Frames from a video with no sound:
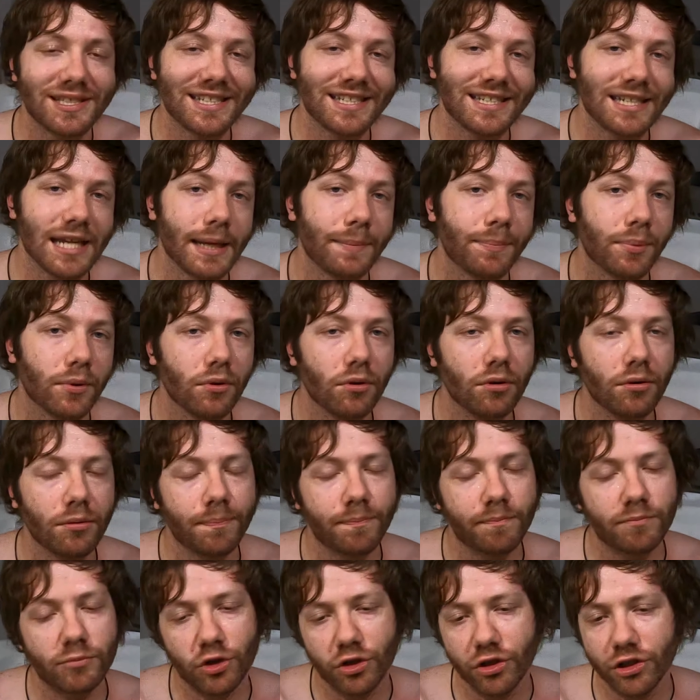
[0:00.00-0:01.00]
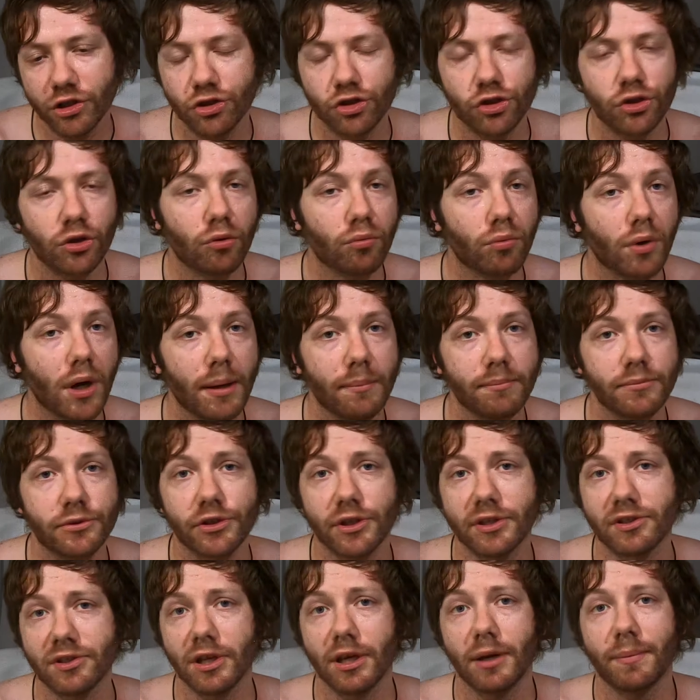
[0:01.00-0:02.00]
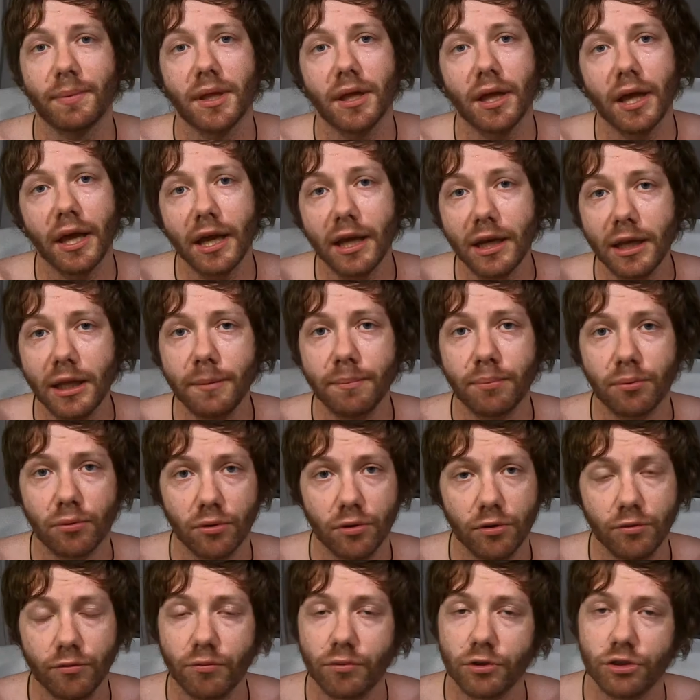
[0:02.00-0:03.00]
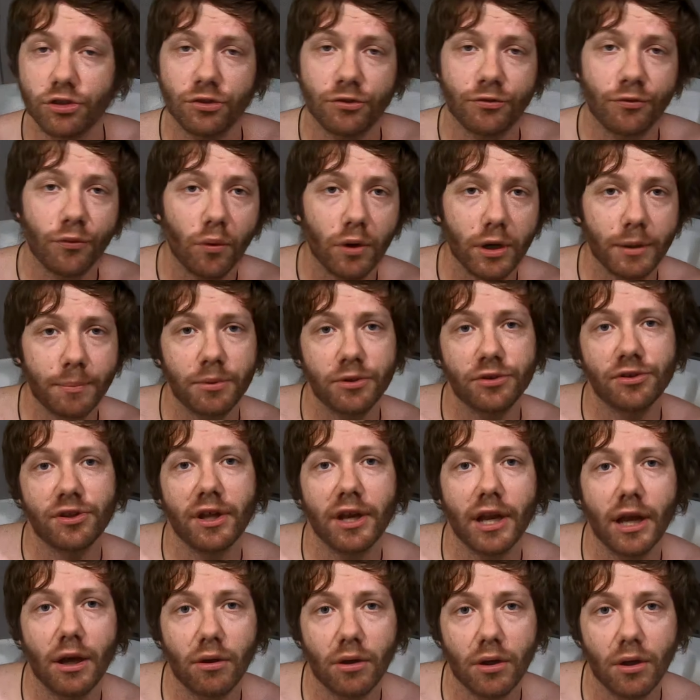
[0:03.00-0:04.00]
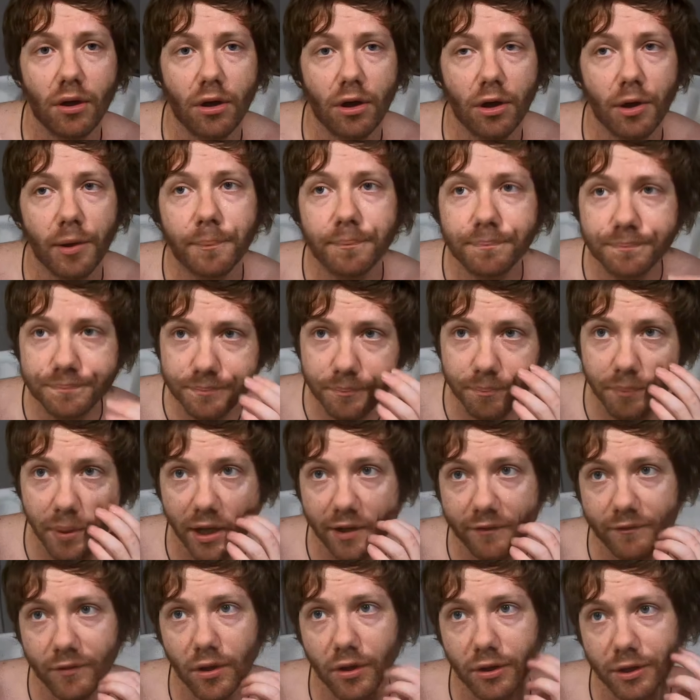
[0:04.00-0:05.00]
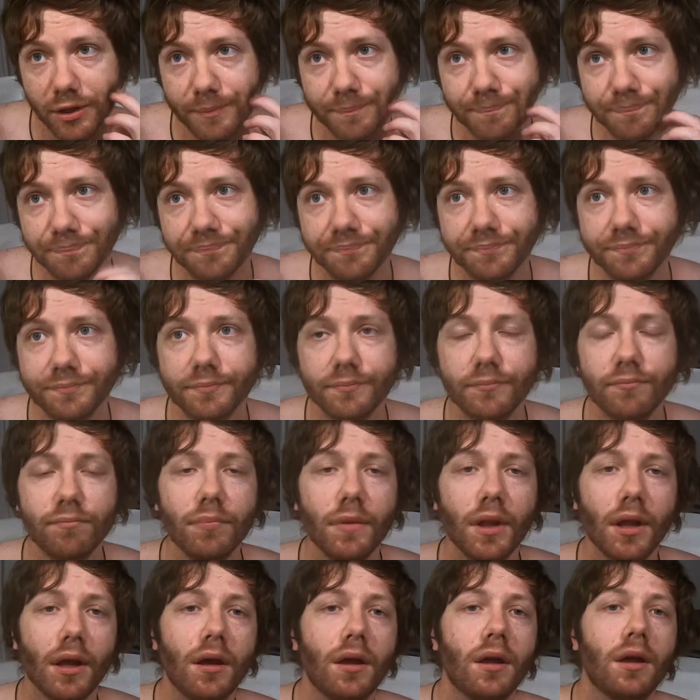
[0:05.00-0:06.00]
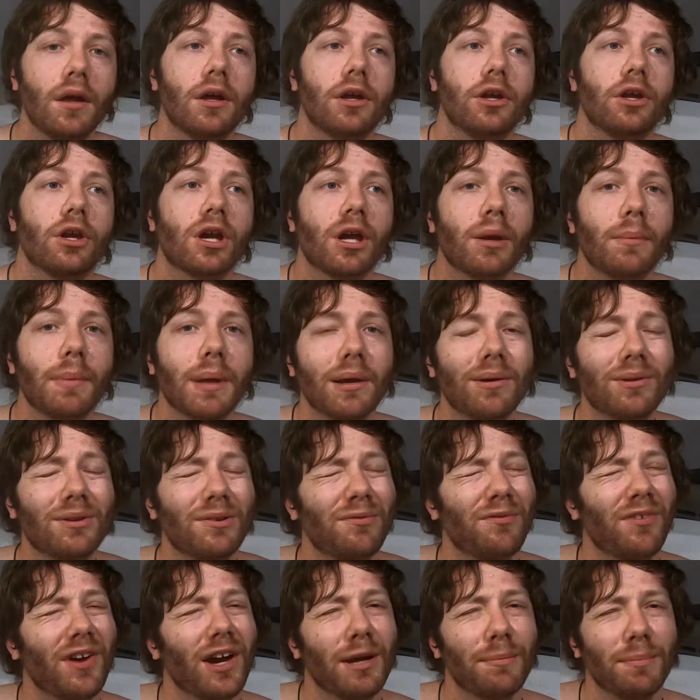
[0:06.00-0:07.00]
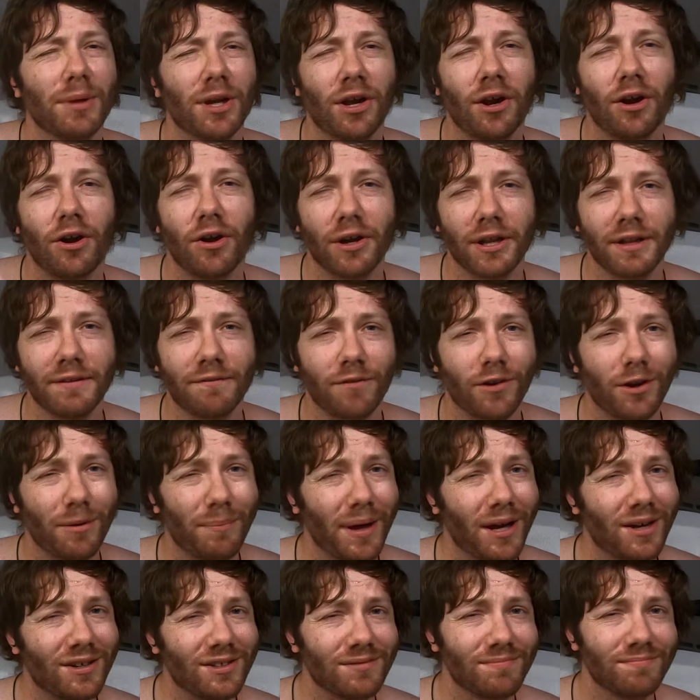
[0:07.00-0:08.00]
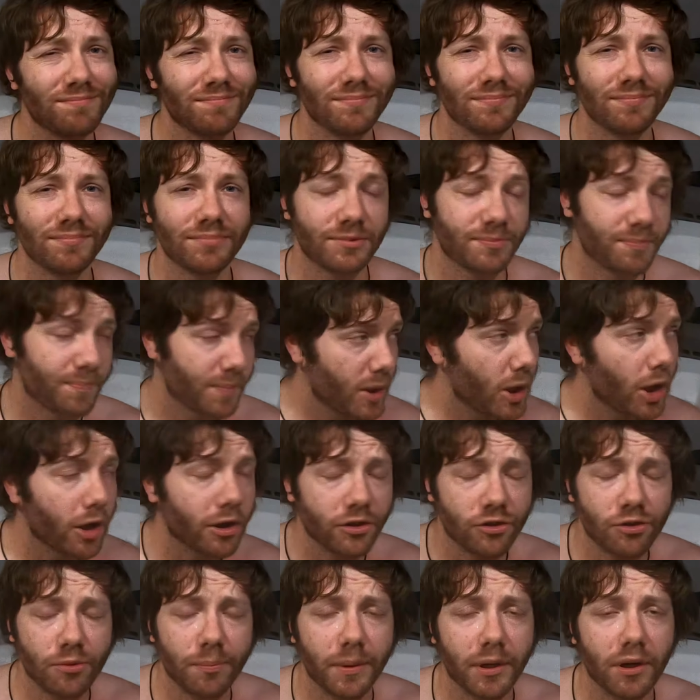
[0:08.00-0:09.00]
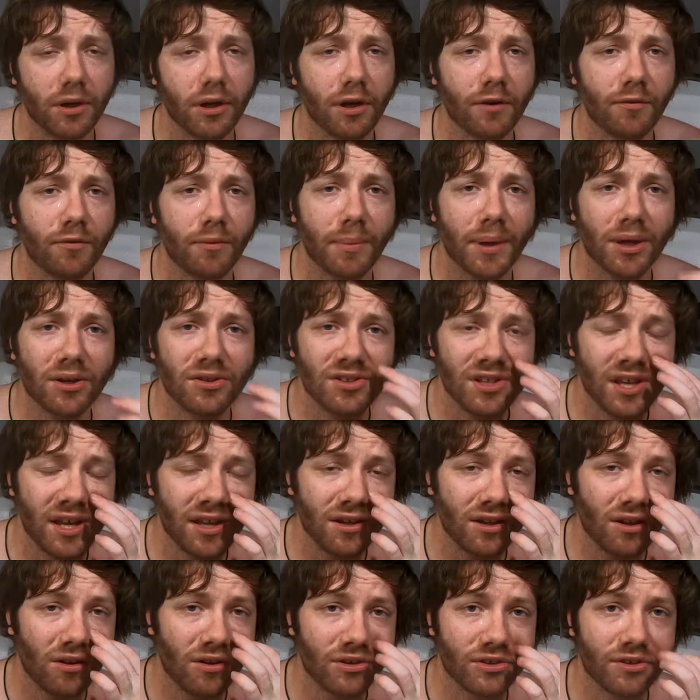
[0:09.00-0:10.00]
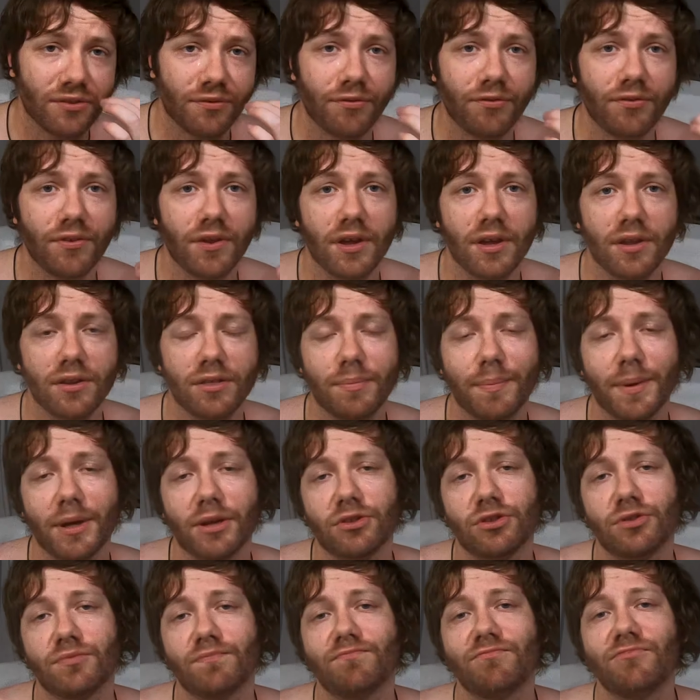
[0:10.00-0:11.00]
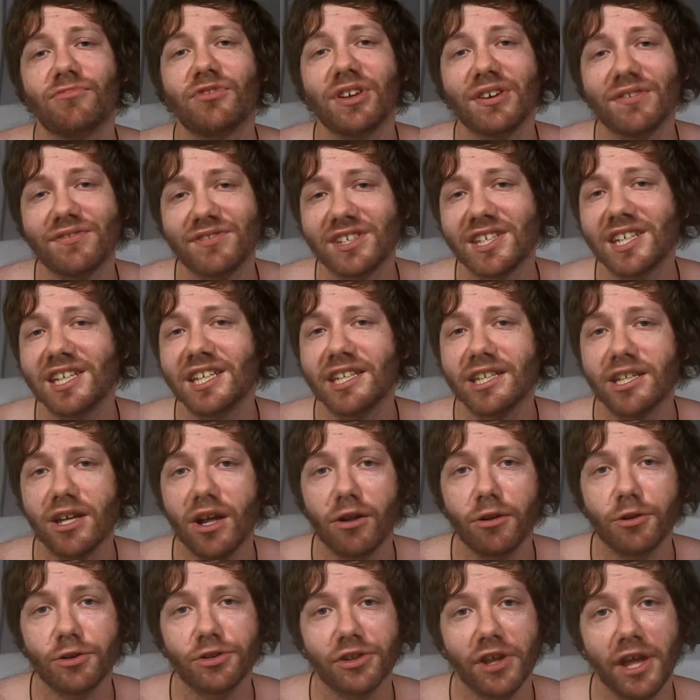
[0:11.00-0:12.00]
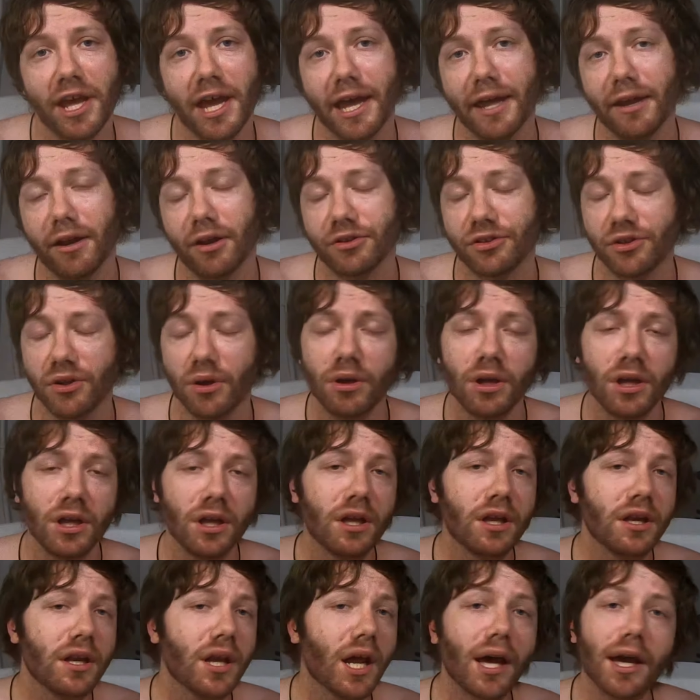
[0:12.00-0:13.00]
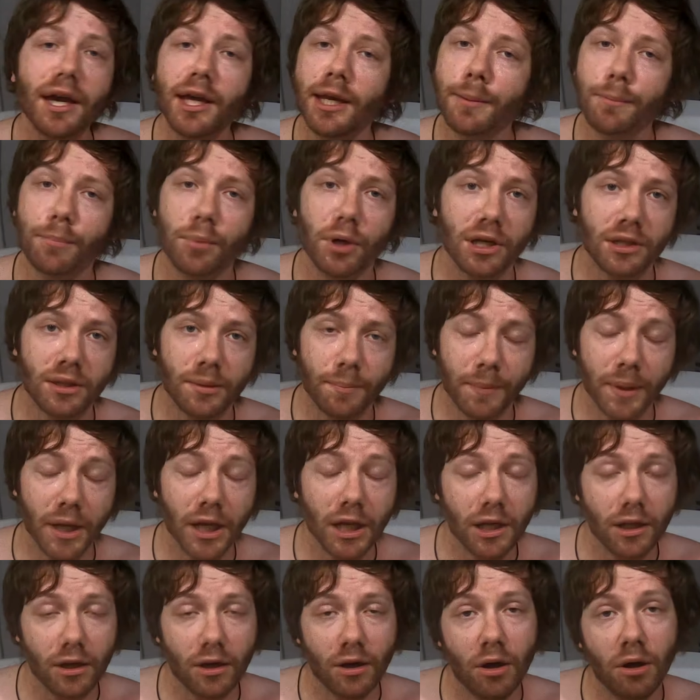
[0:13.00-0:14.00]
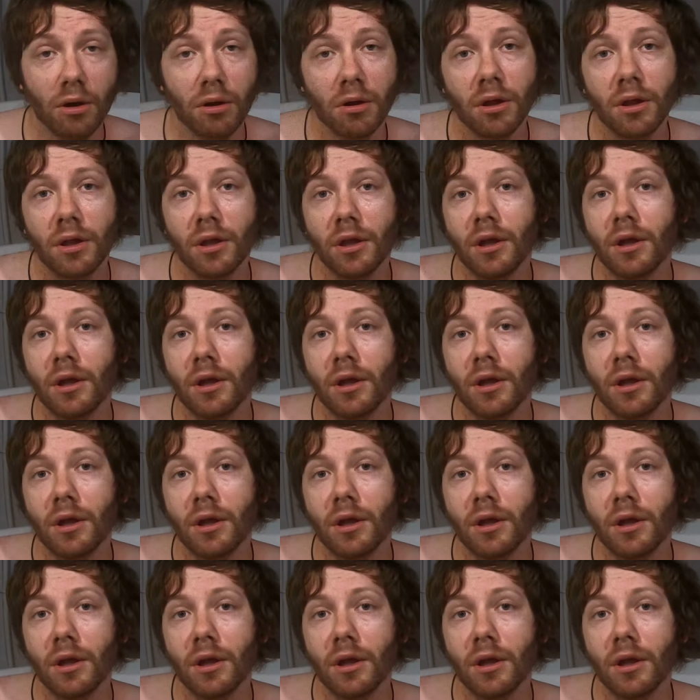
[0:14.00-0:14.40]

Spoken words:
staple traditional rum, so it's going to be 80 proof, which is 40% alcohol by volume. You're going to be able to find Bacardi Superior for about $10 a fifth, about $15 a handle. So not going to break the bank at all,